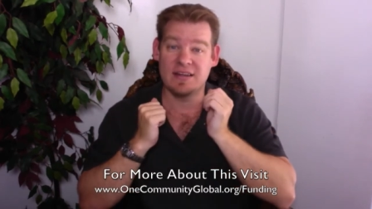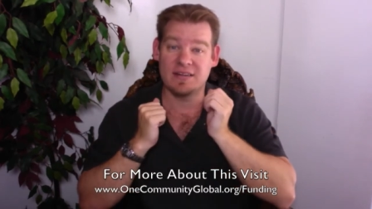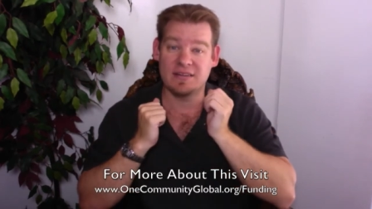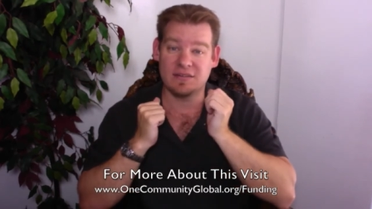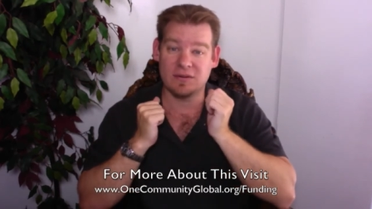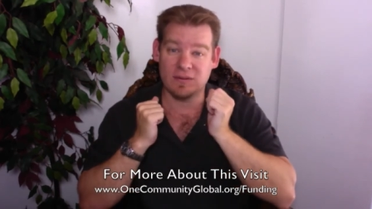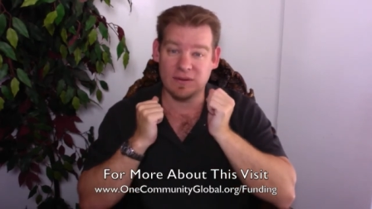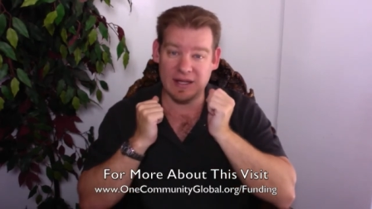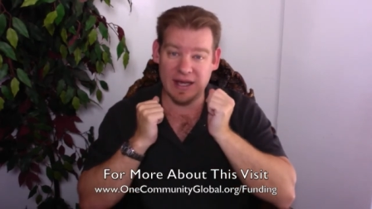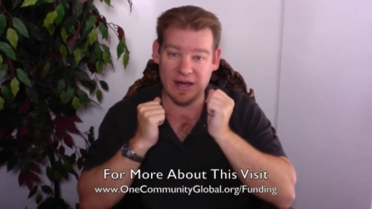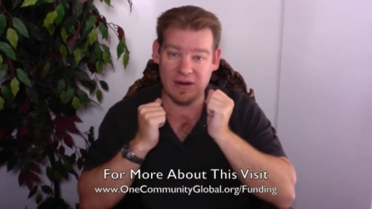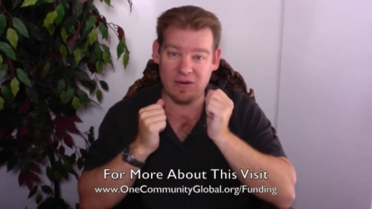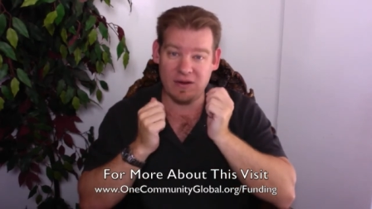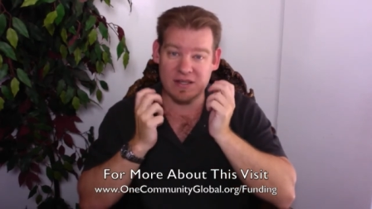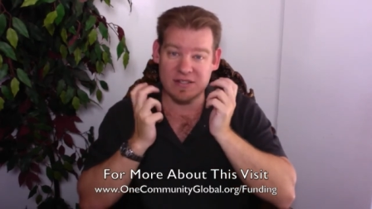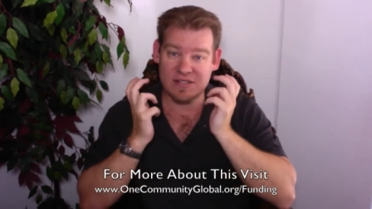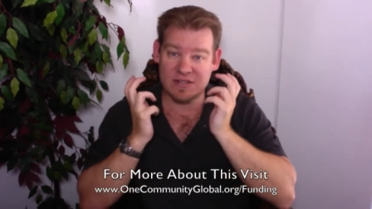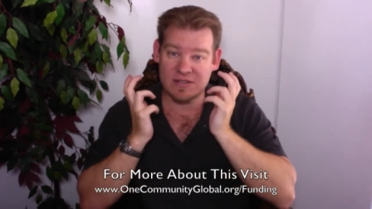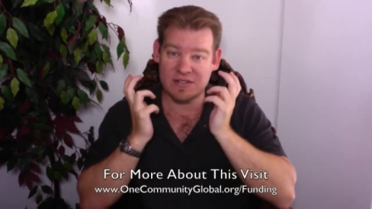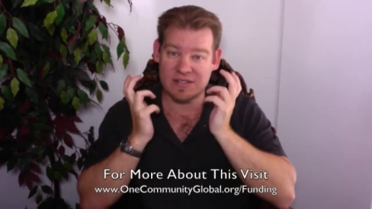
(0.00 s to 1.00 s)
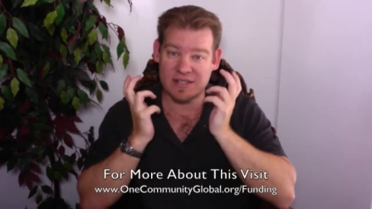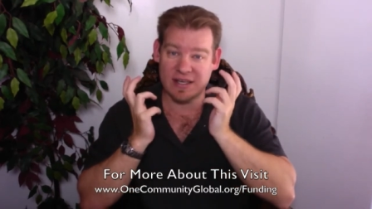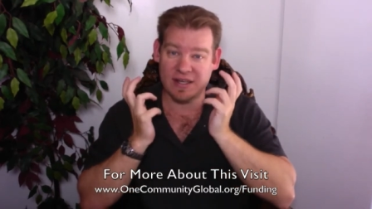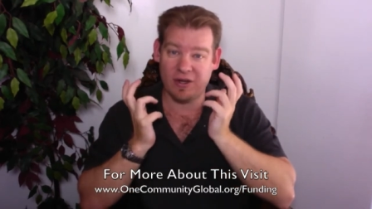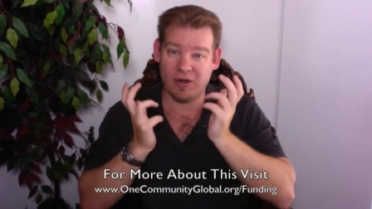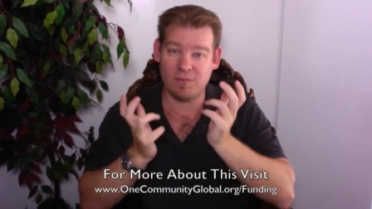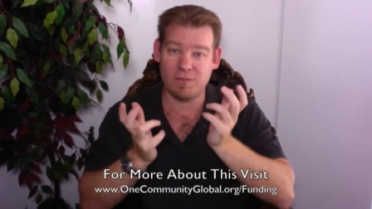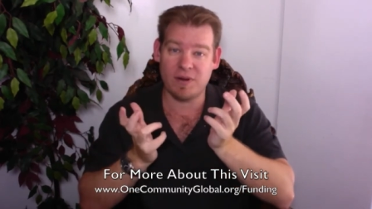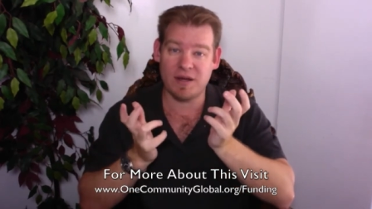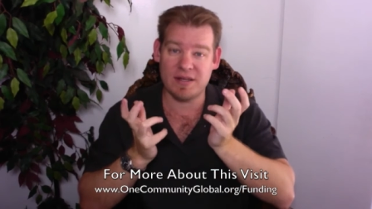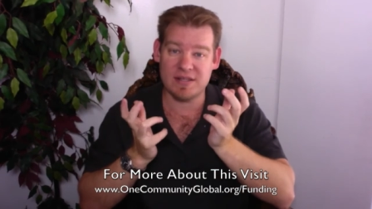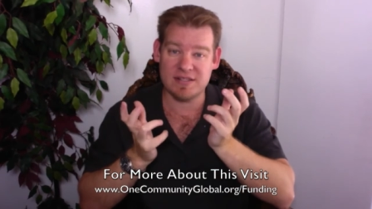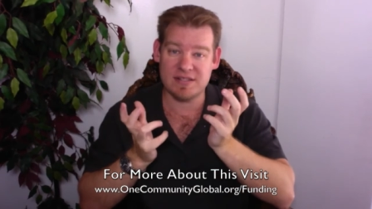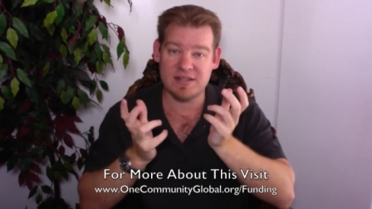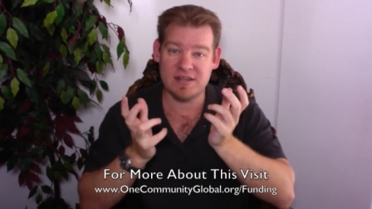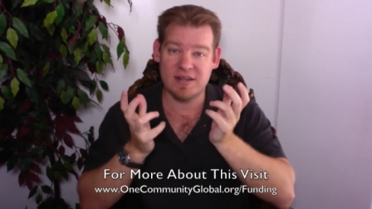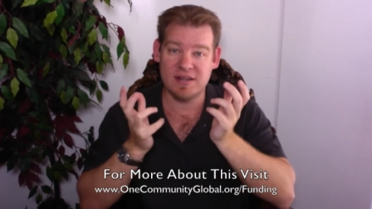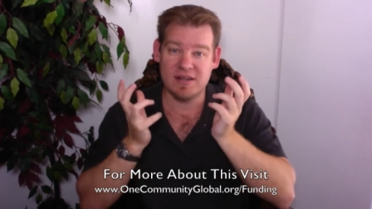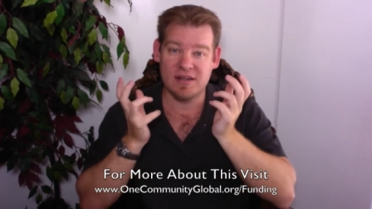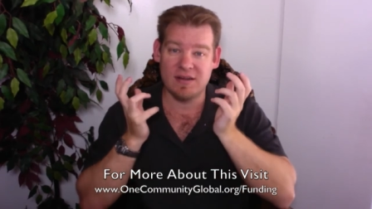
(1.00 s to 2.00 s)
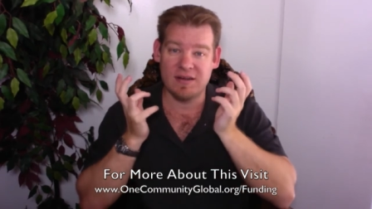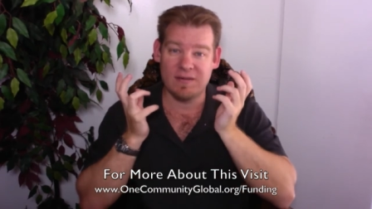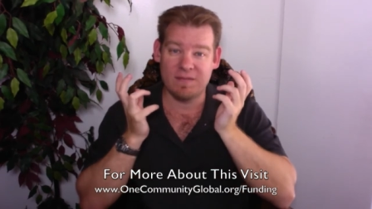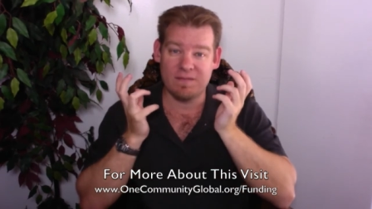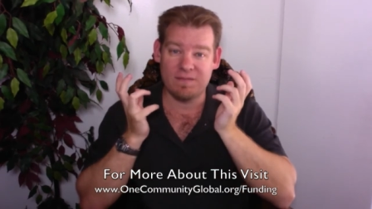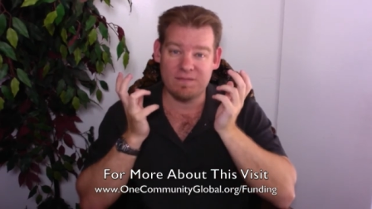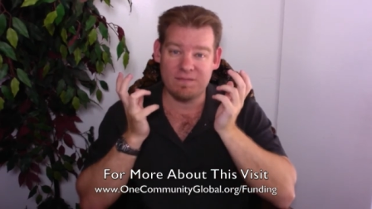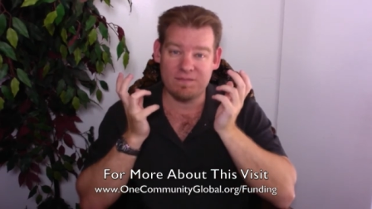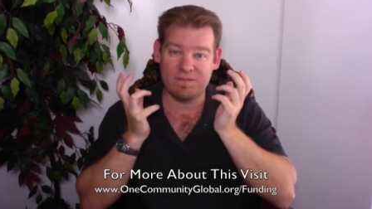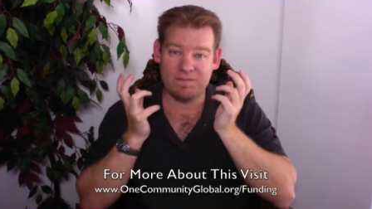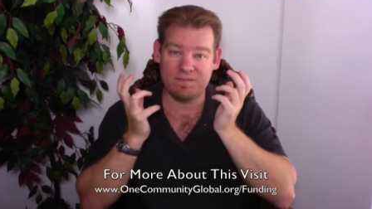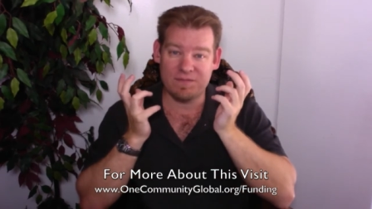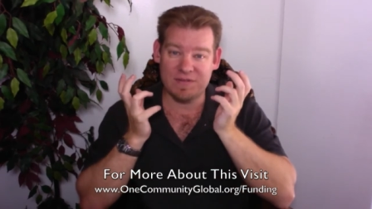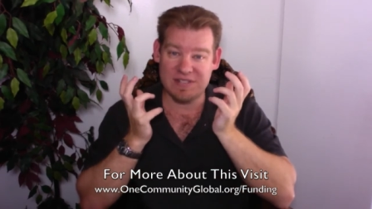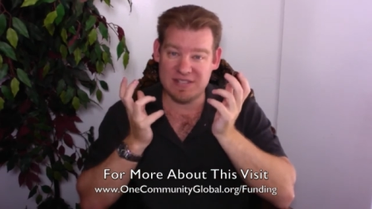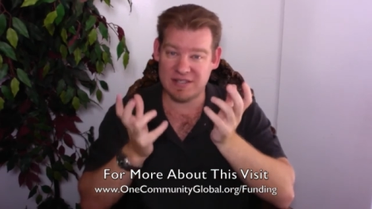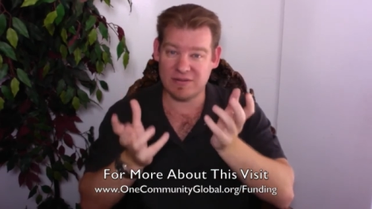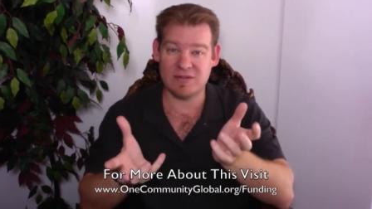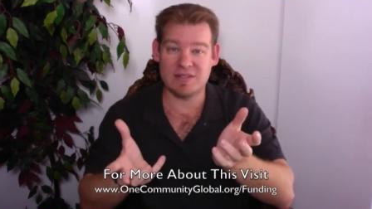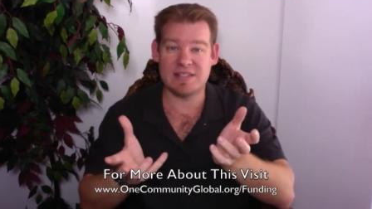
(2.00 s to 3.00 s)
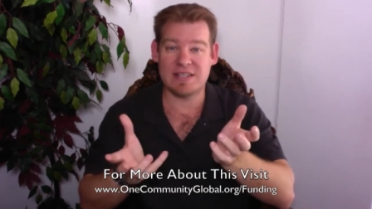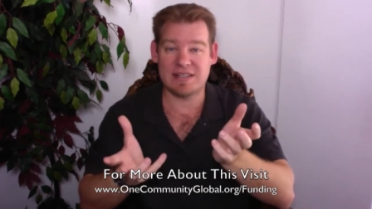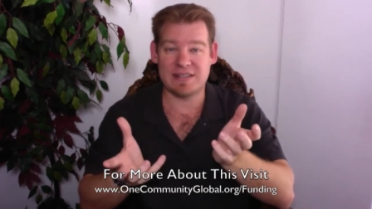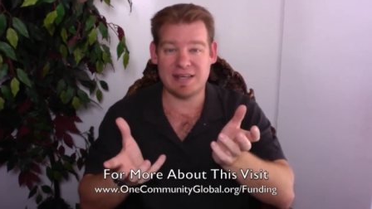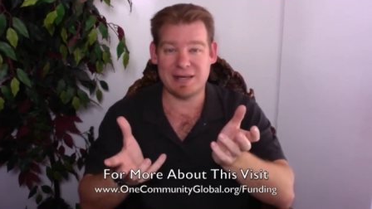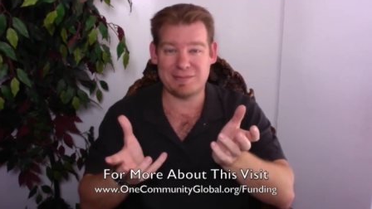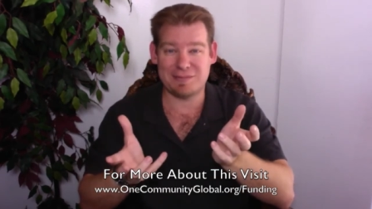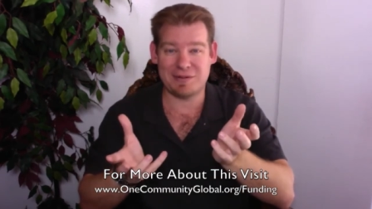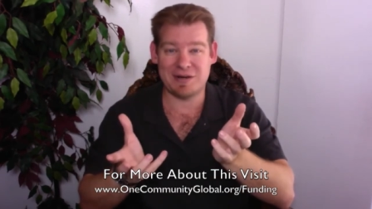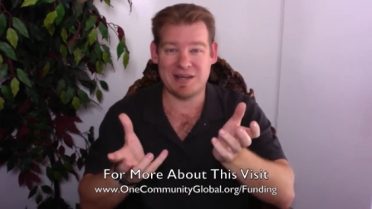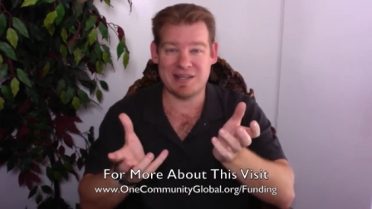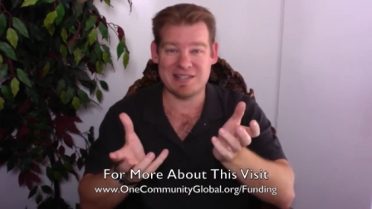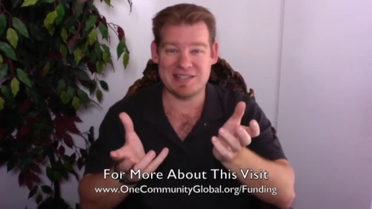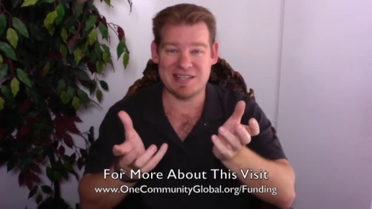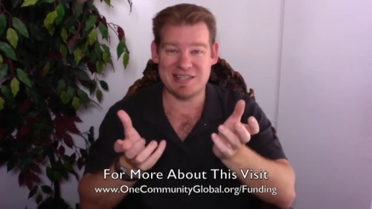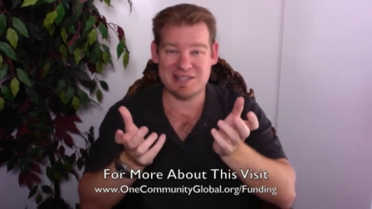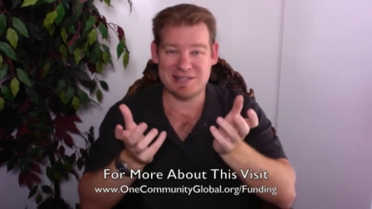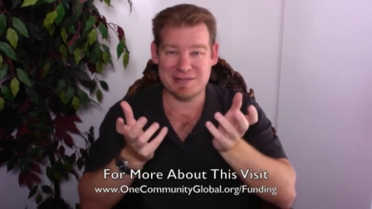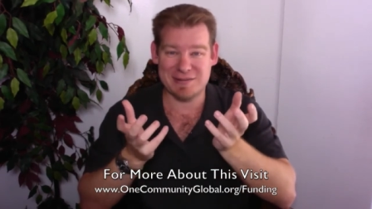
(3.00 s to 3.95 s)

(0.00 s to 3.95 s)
to allow us or to help us facilitate that process,